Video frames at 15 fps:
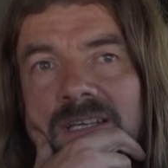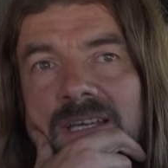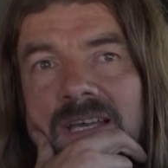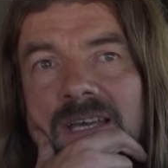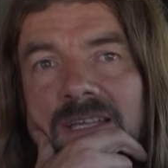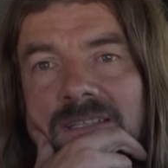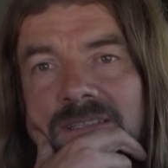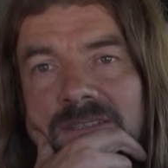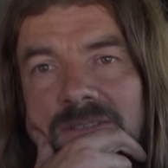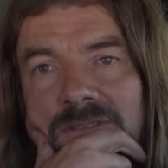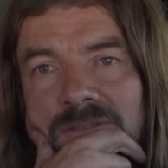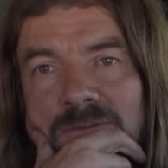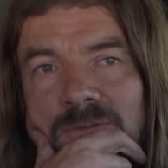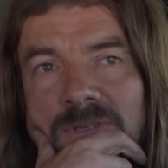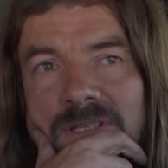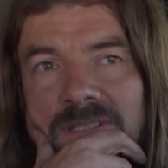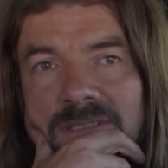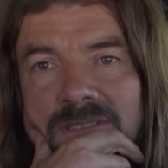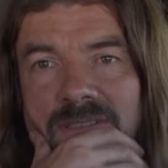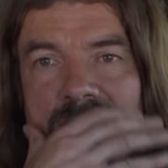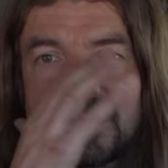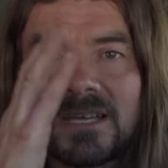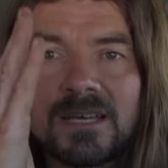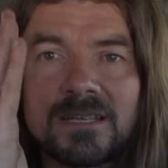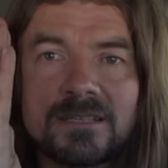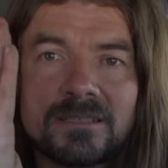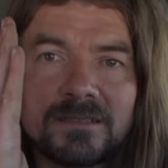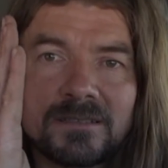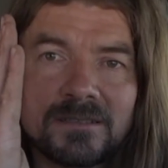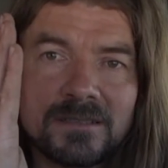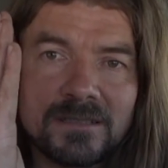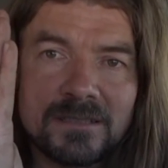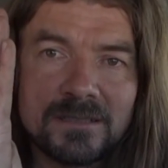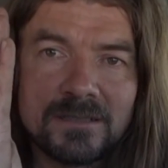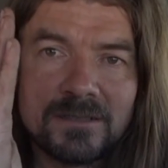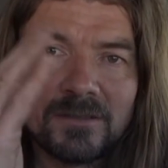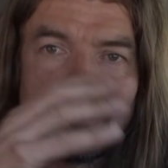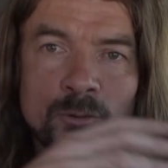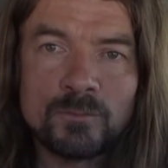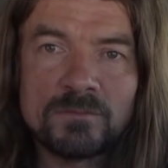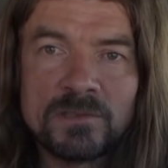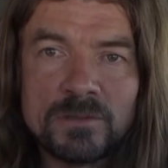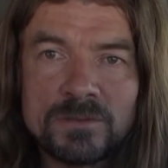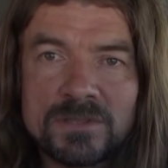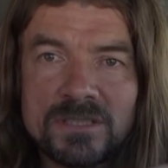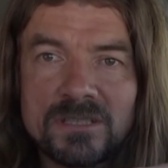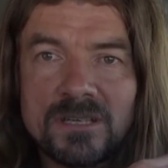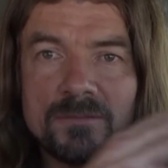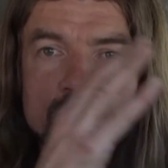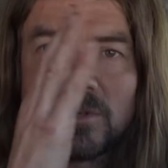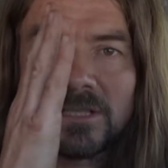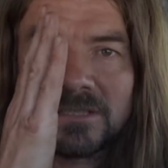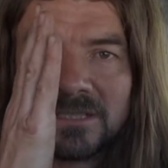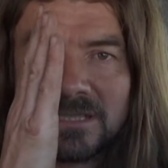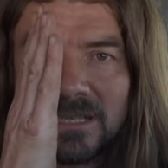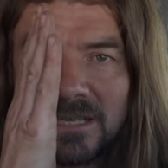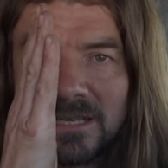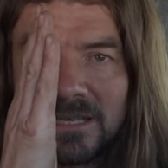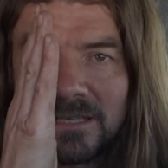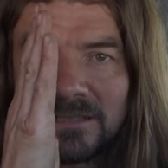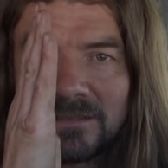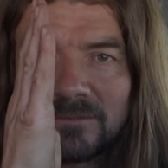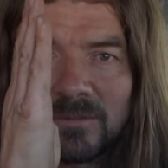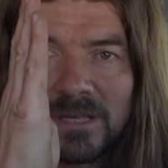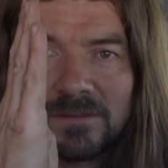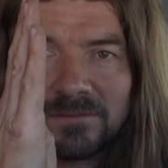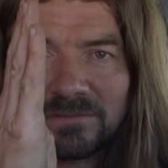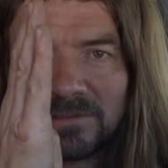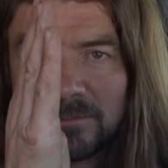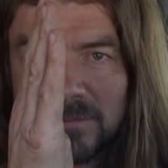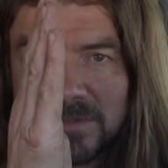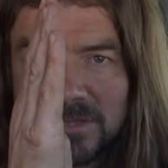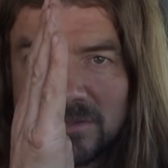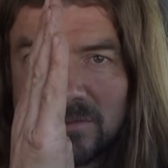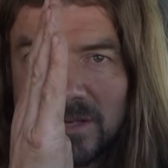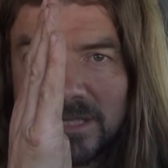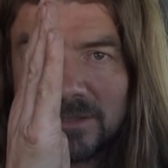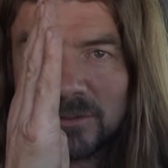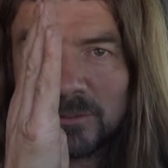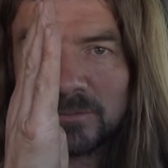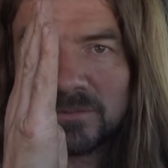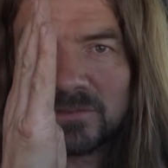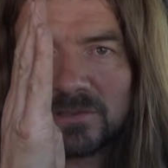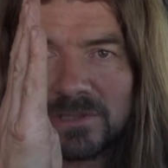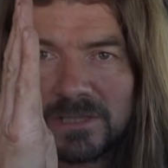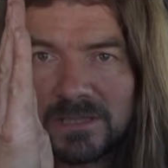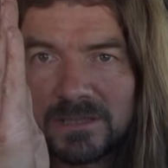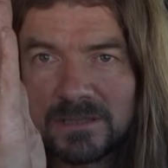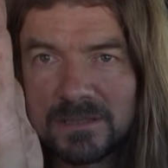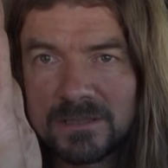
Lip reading: and the other one had uprooted on one side and went from a straight up tree